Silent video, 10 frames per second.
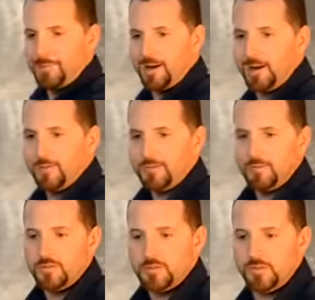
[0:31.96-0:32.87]
on it,
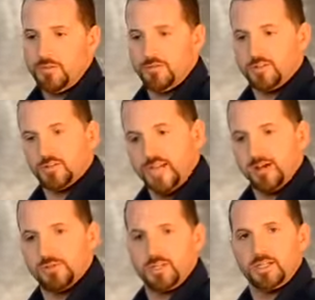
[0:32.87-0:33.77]
see if it
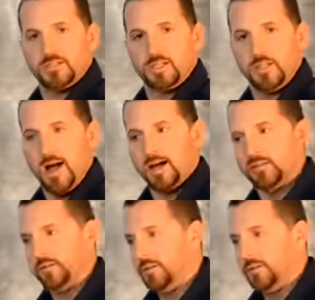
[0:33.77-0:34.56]
sounds like it's clogged.